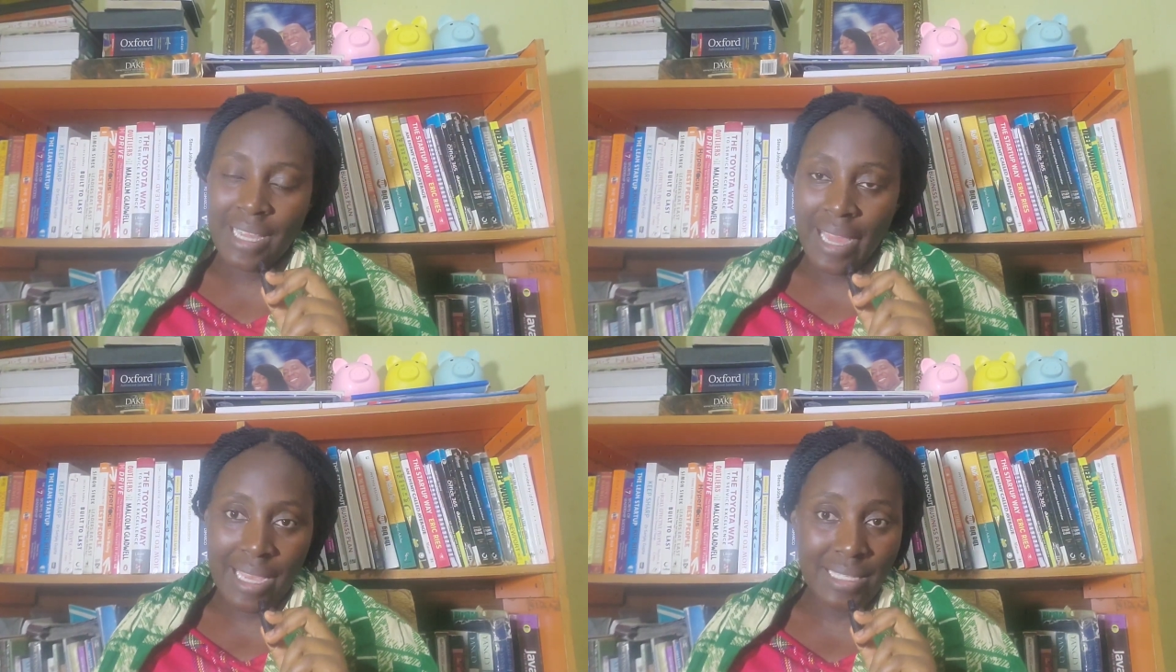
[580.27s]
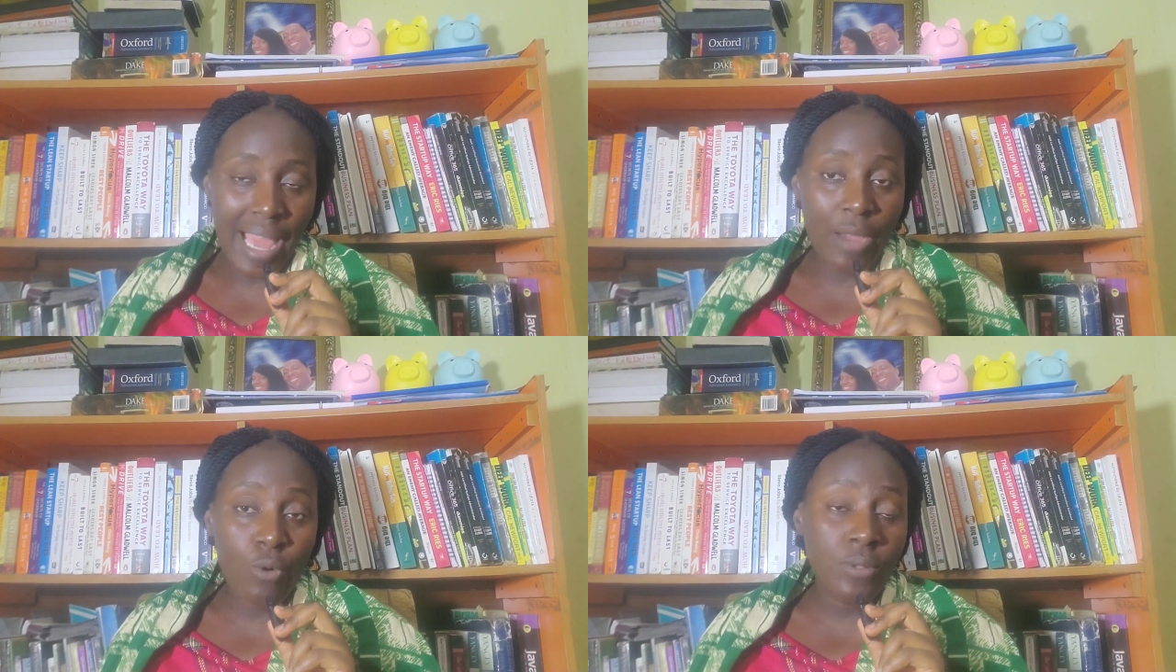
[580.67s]
Guys,
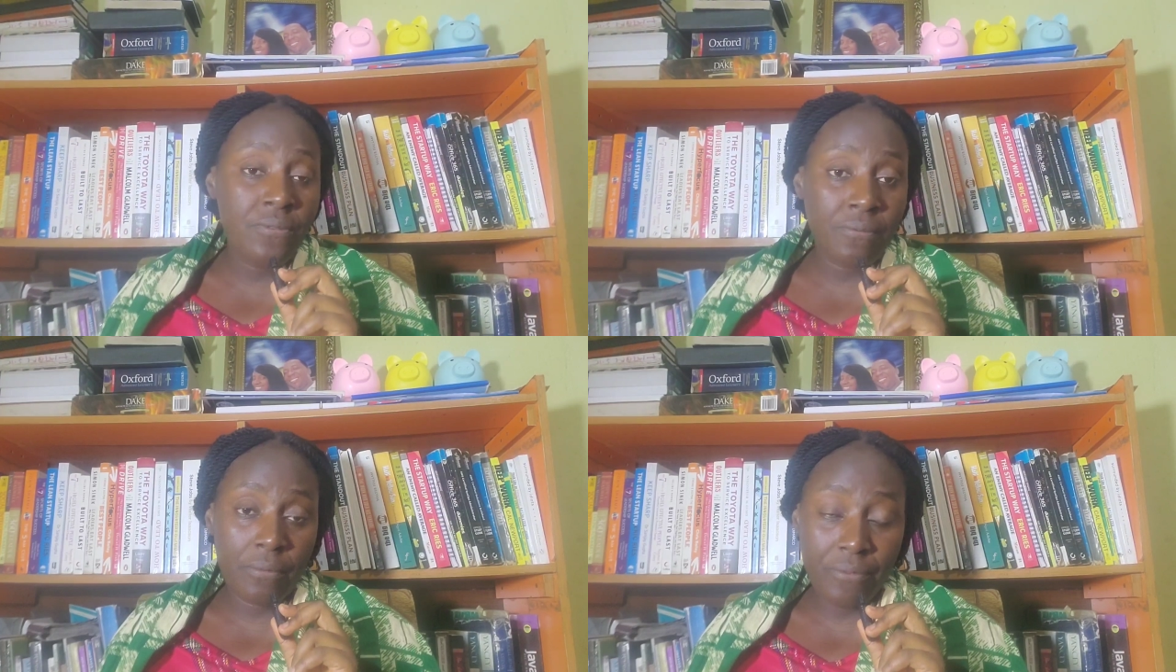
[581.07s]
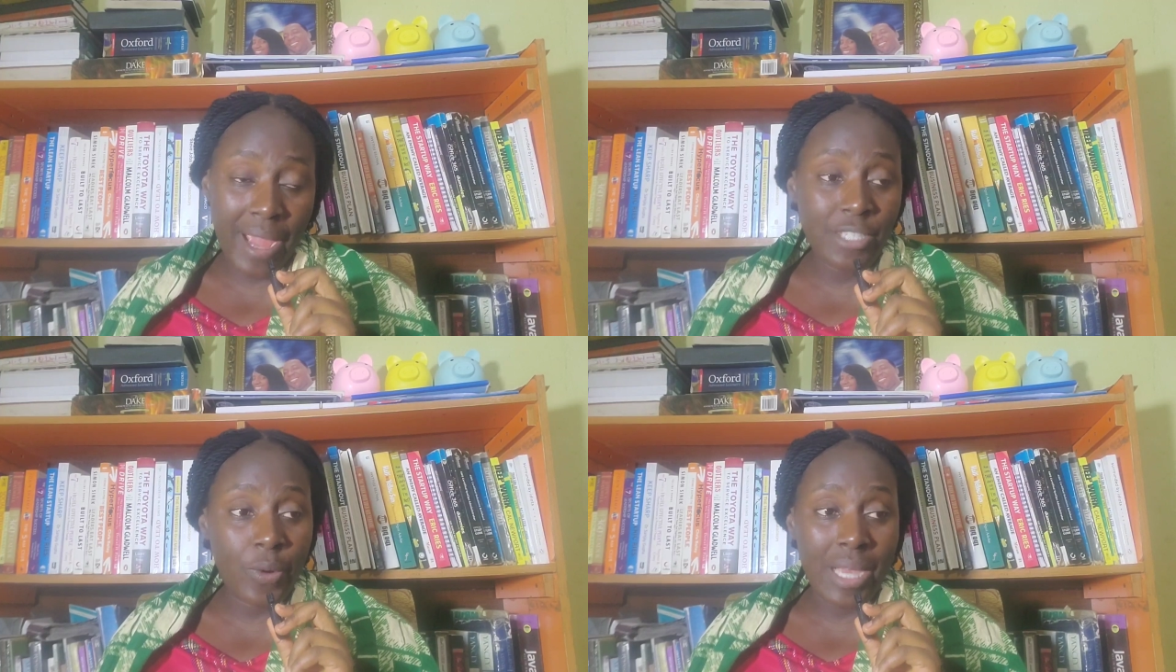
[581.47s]
I cooked
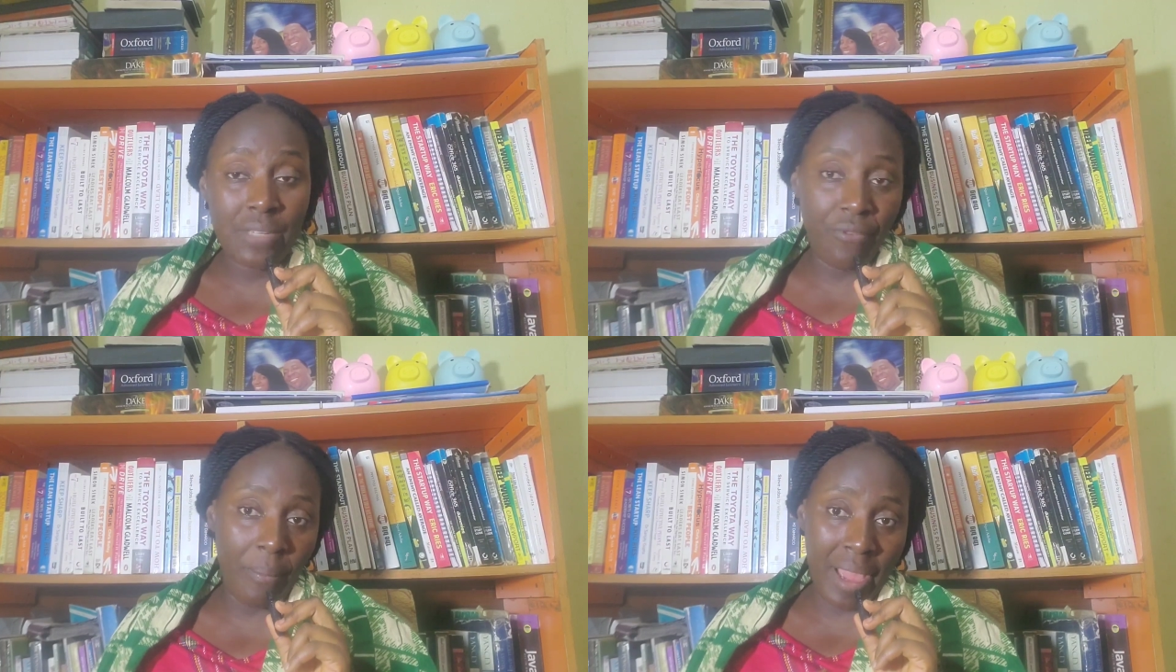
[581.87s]
fried rice for